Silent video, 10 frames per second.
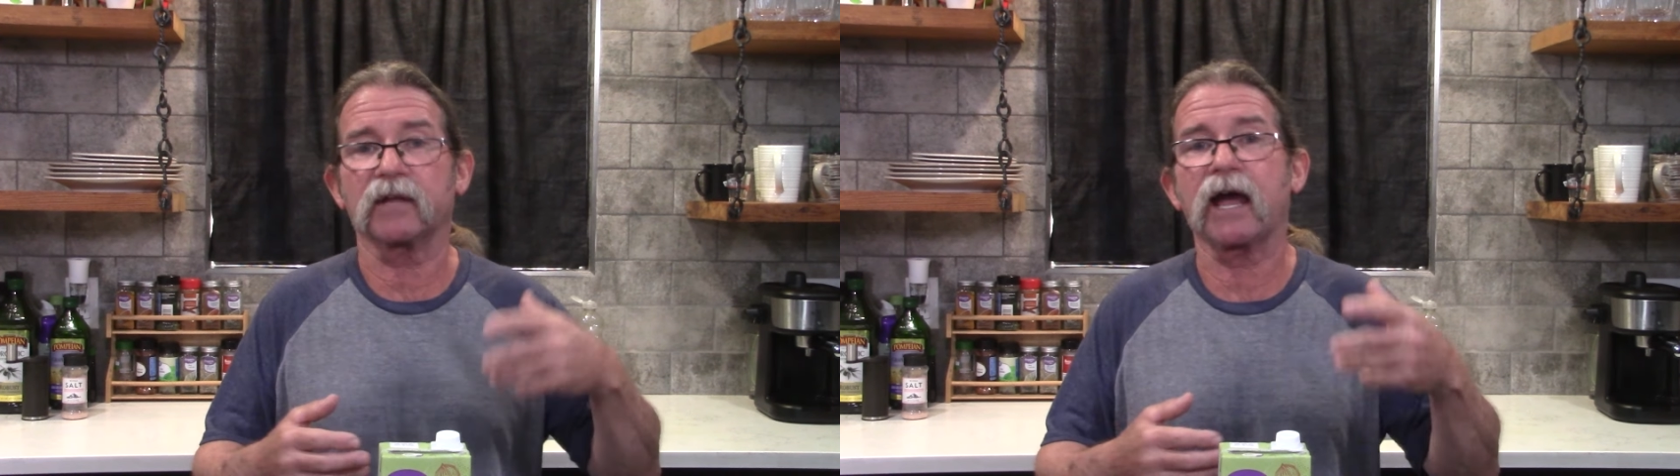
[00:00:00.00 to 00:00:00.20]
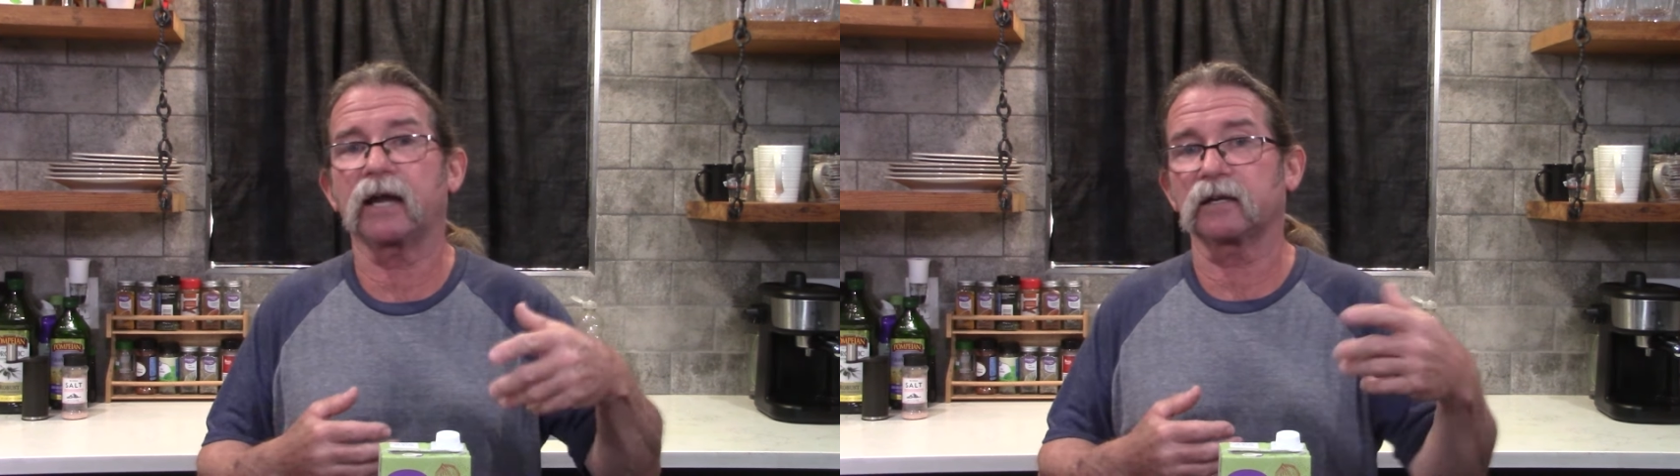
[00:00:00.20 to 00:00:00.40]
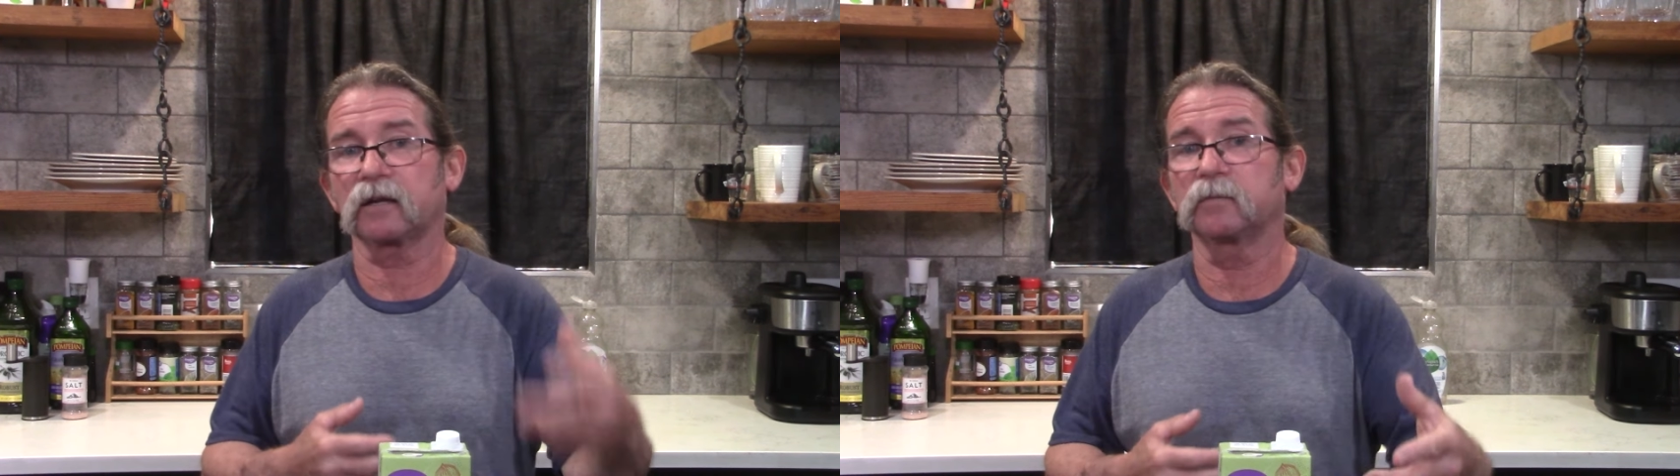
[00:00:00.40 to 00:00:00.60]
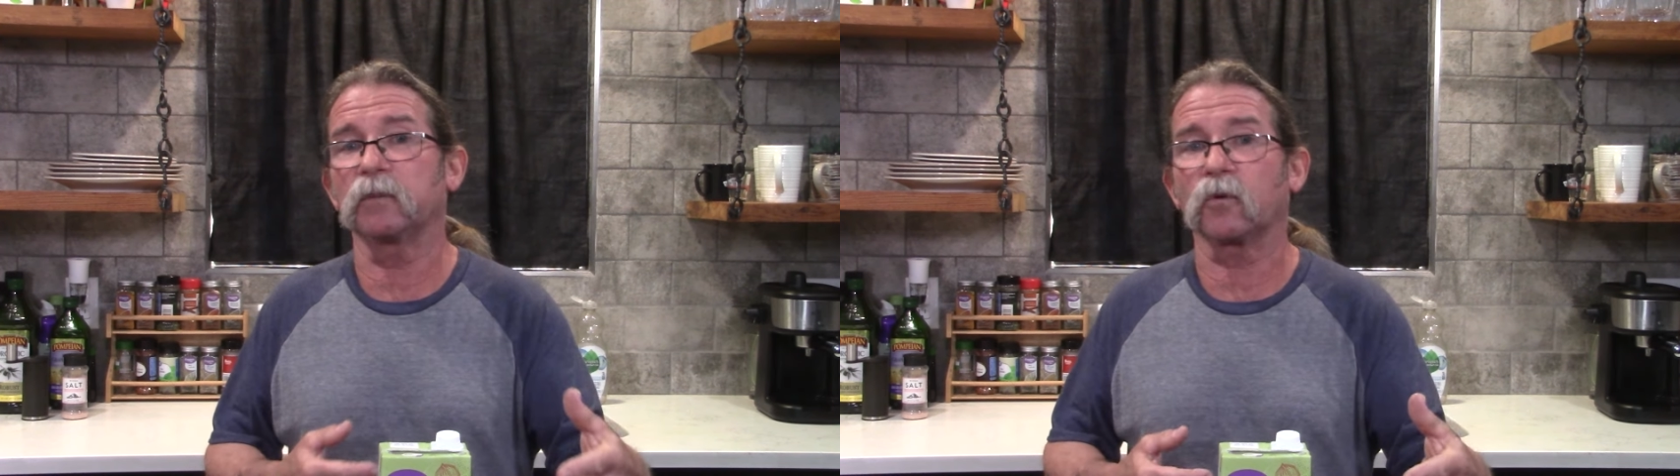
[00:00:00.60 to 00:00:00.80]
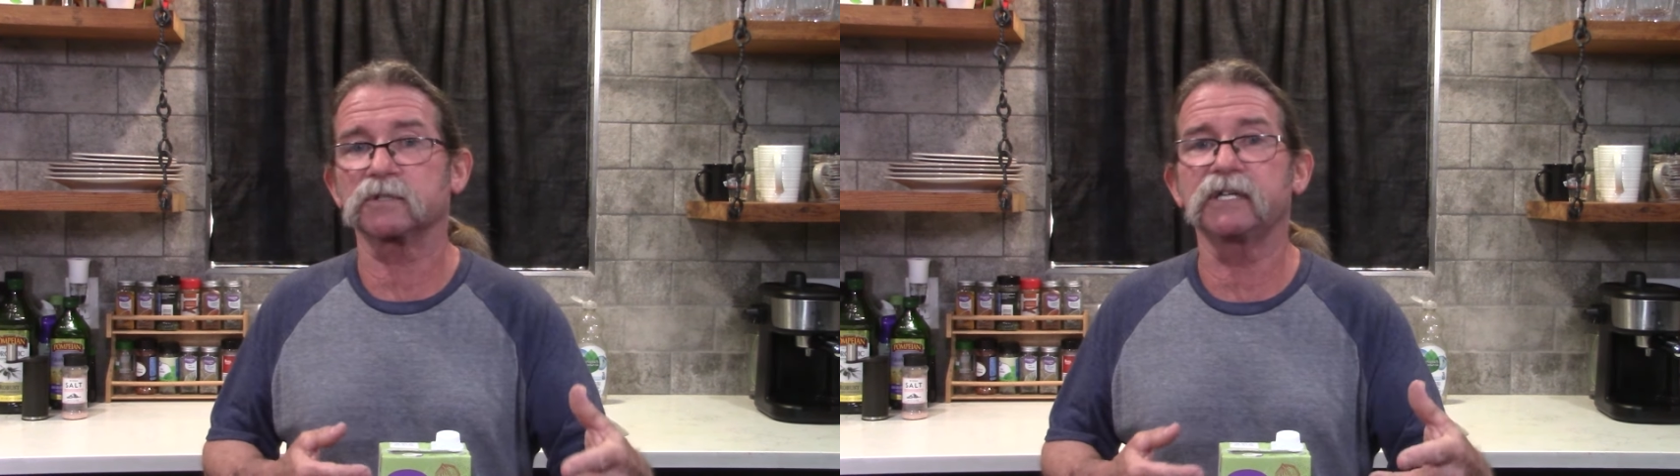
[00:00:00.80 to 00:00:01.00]
to add a little bit
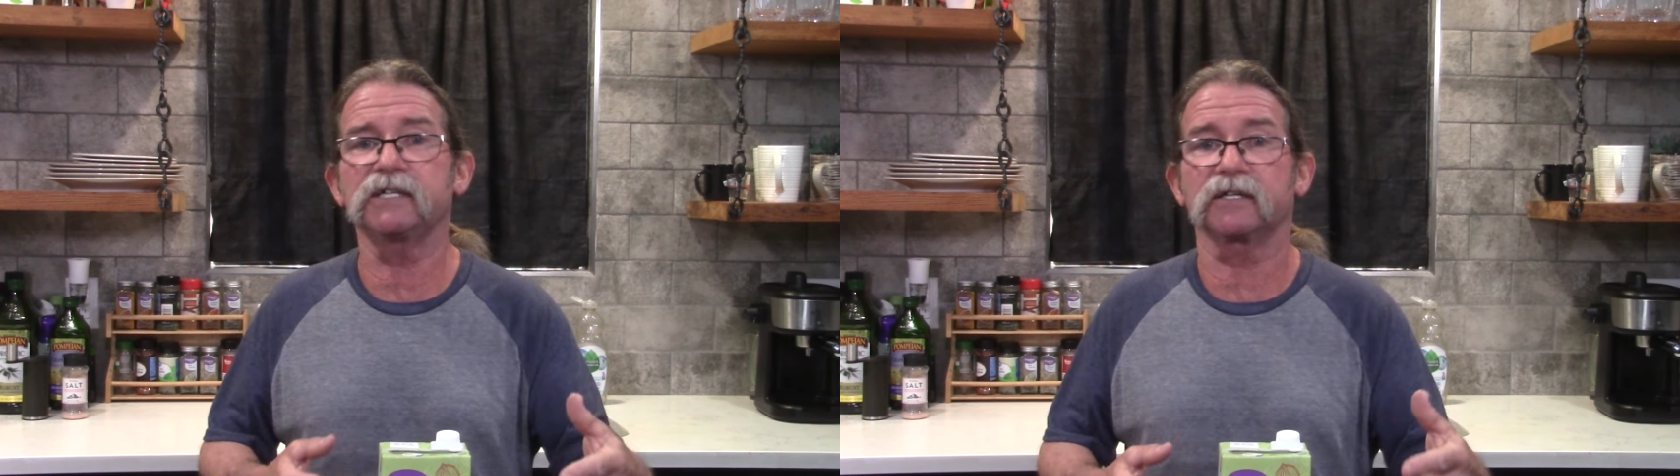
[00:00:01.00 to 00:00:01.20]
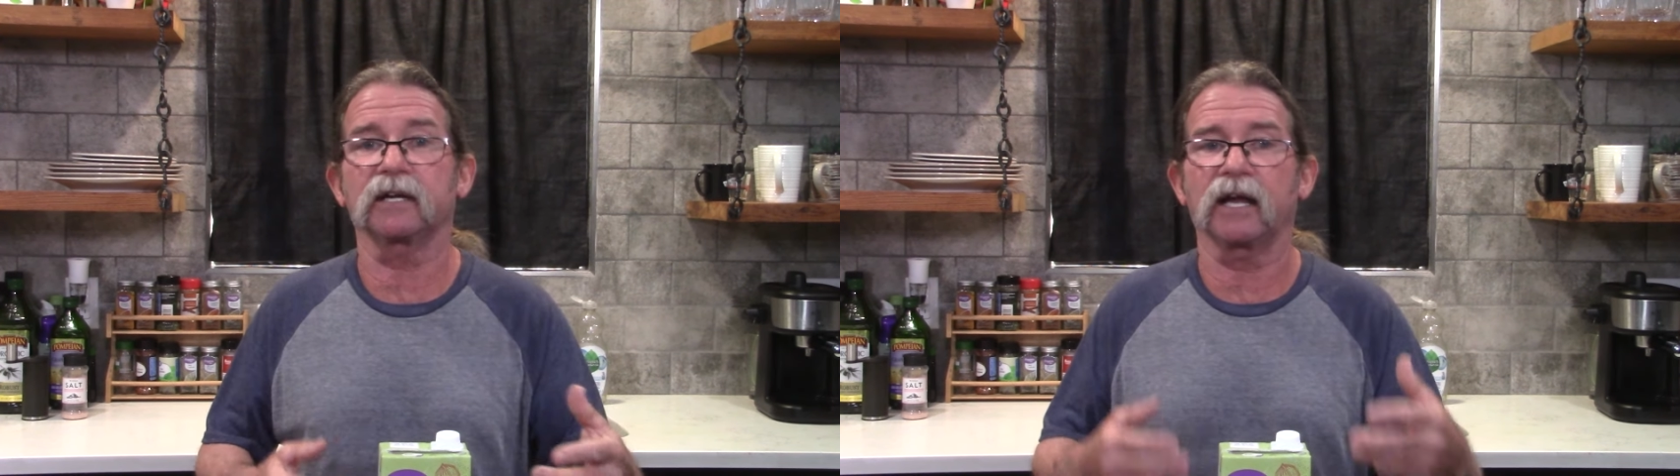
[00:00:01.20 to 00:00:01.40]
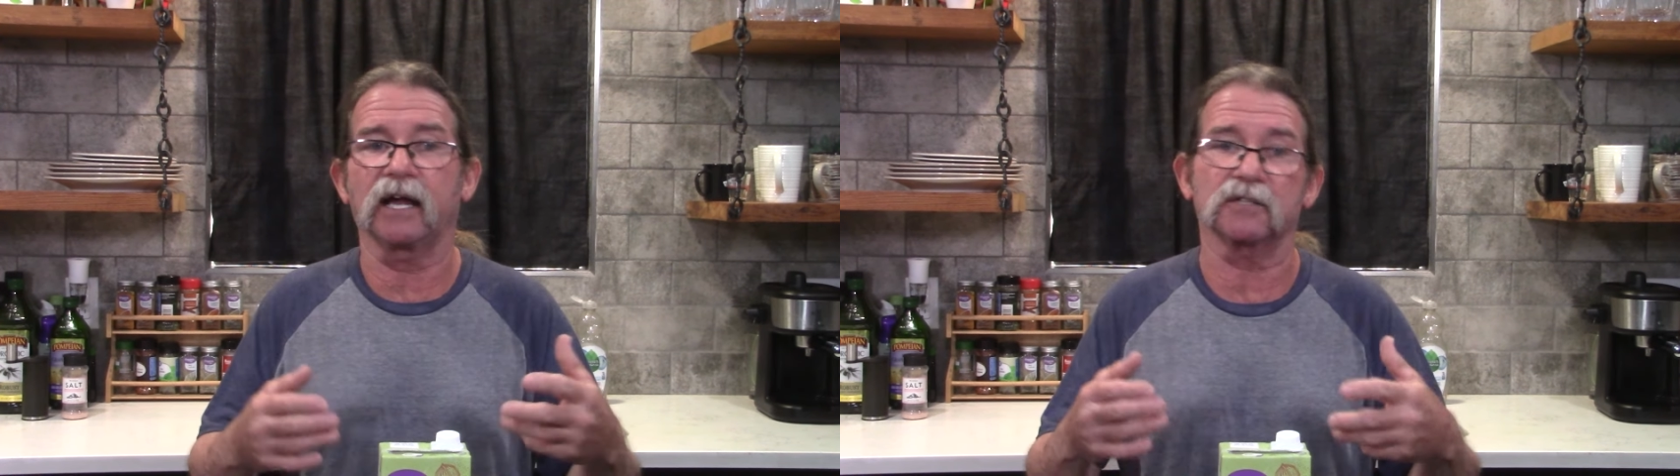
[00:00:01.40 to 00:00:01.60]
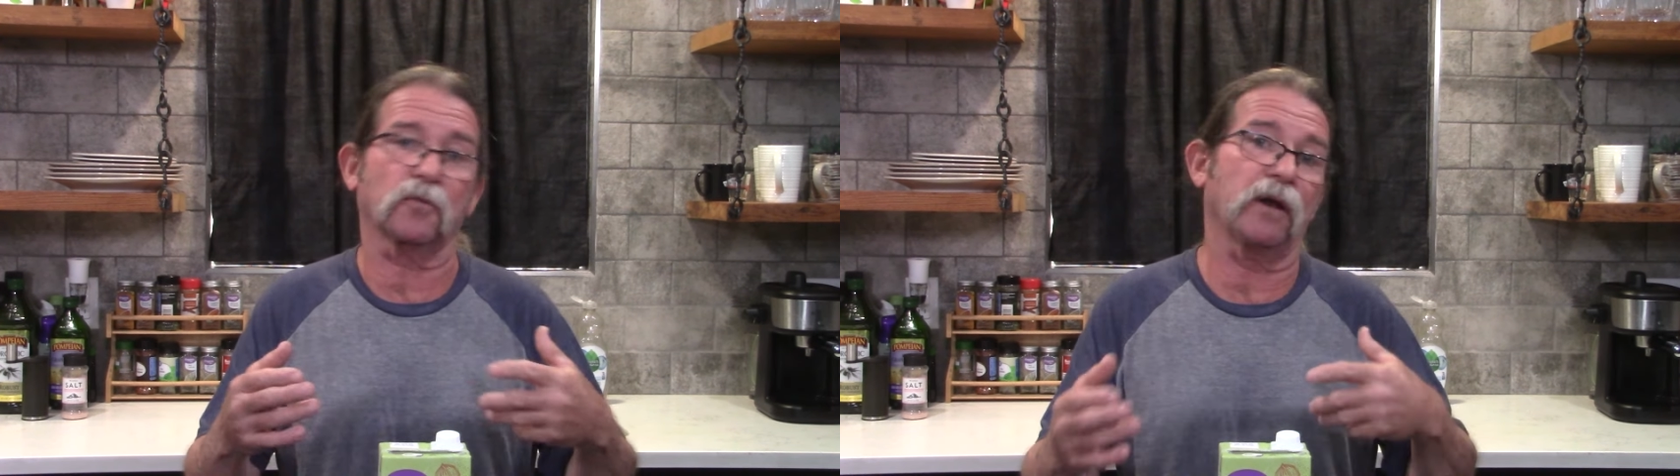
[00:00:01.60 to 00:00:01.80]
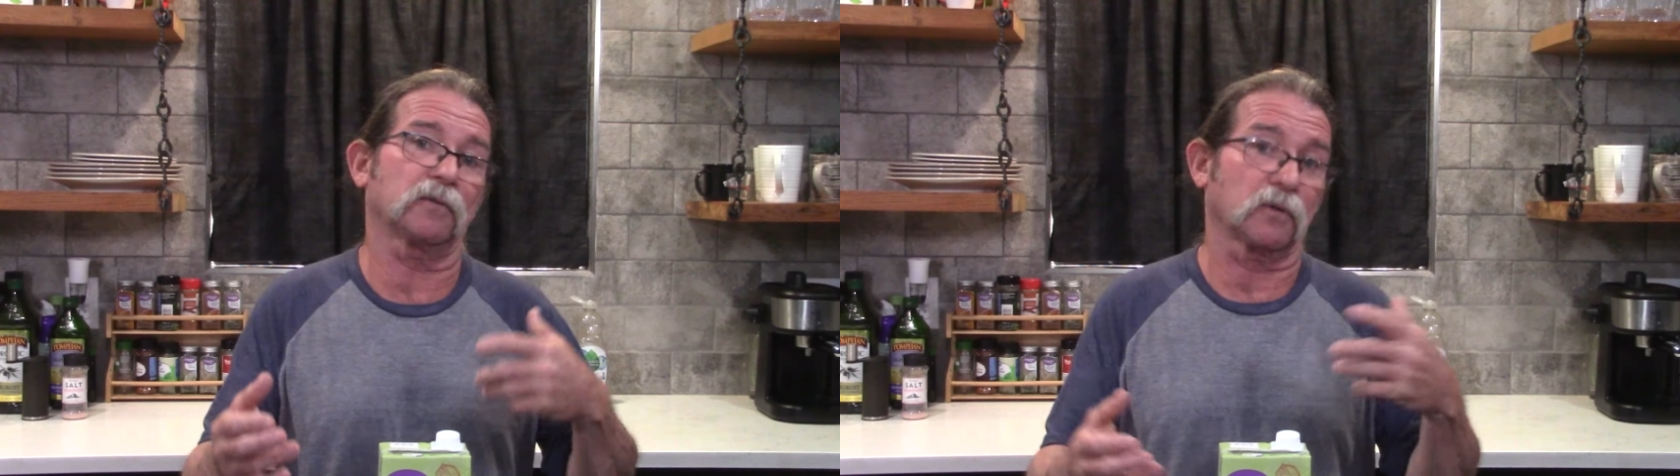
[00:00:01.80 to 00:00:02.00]
more seasoning as
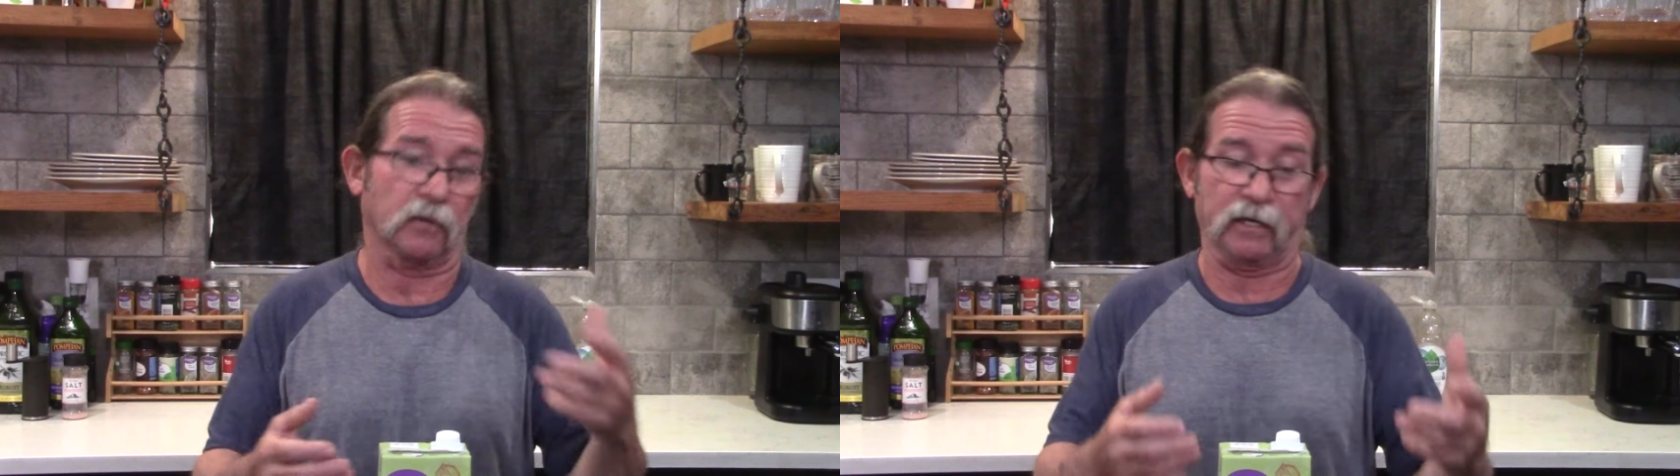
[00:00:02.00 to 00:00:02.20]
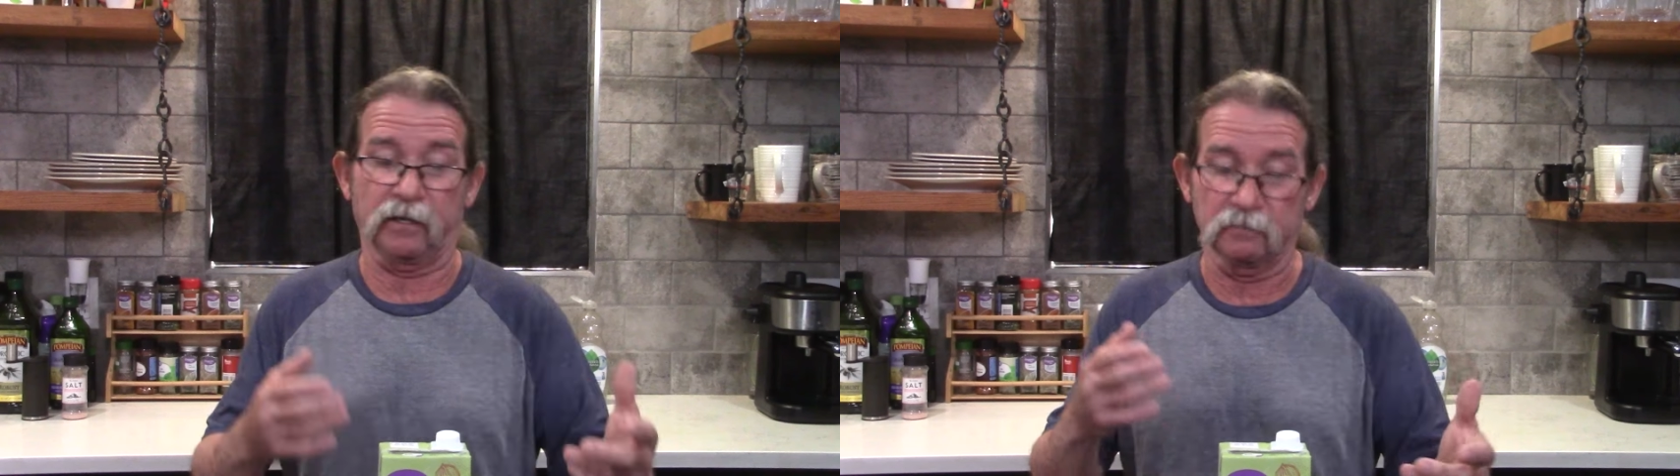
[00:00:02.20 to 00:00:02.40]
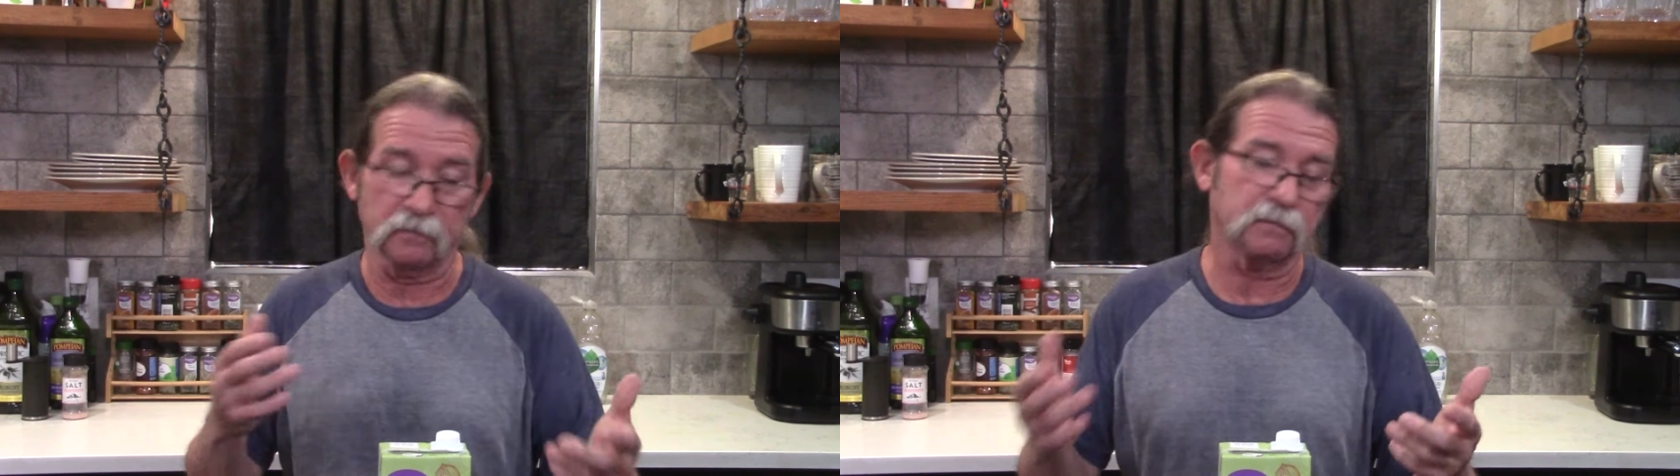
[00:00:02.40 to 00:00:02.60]
ground turkey